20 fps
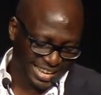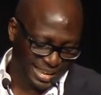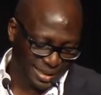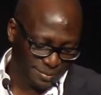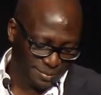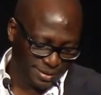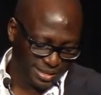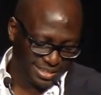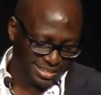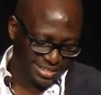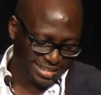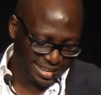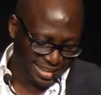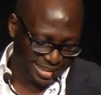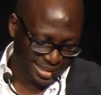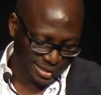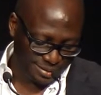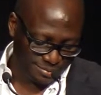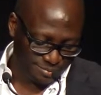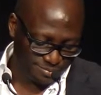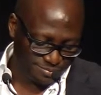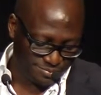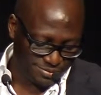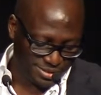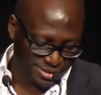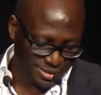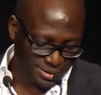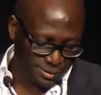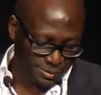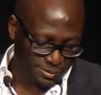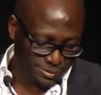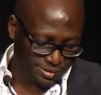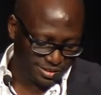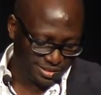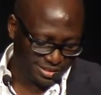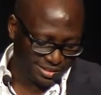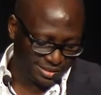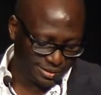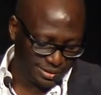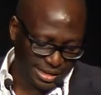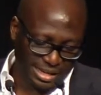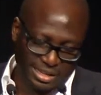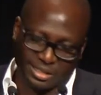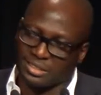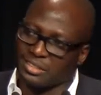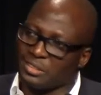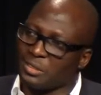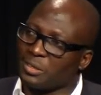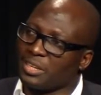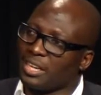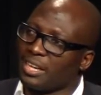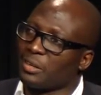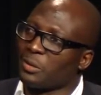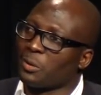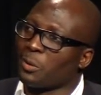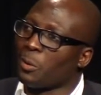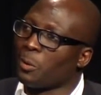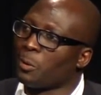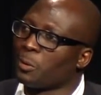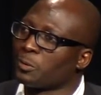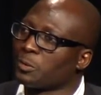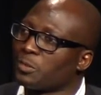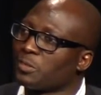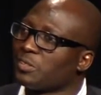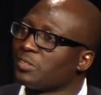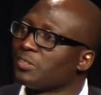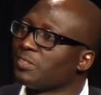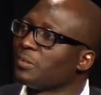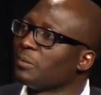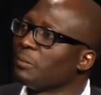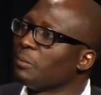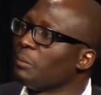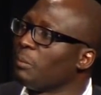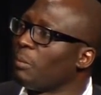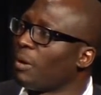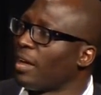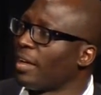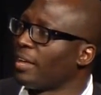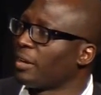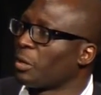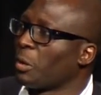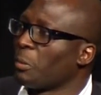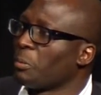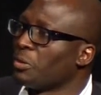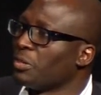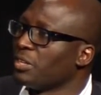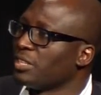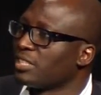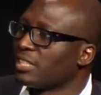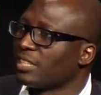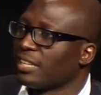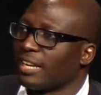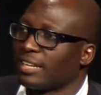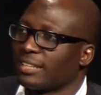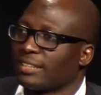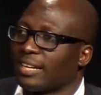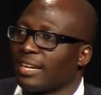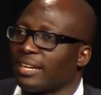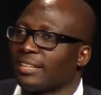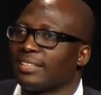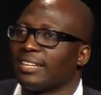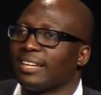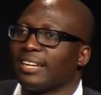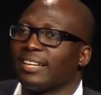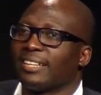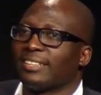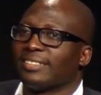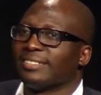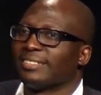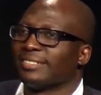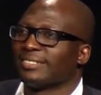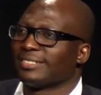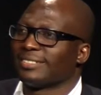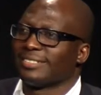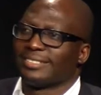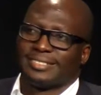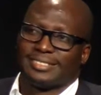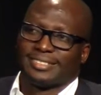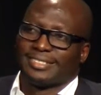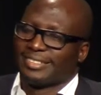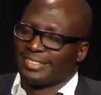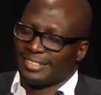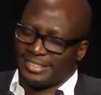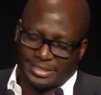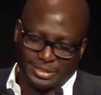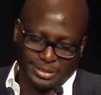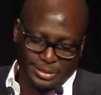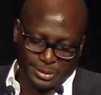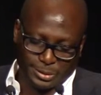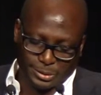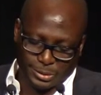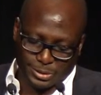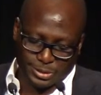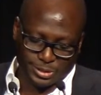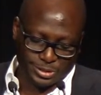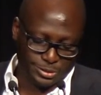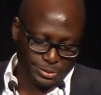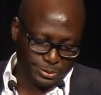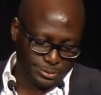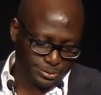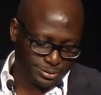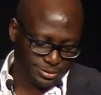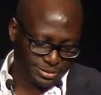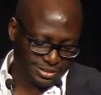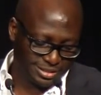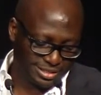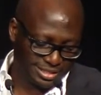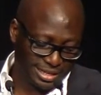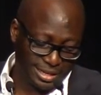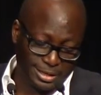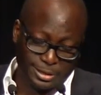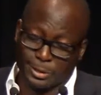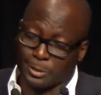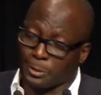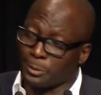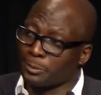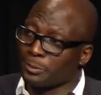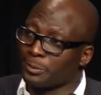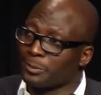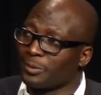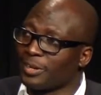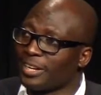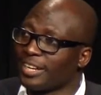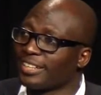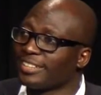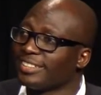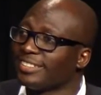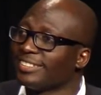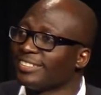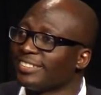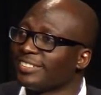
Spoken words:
I mean, you know, you get called by a community like that, and you just don't say no, right?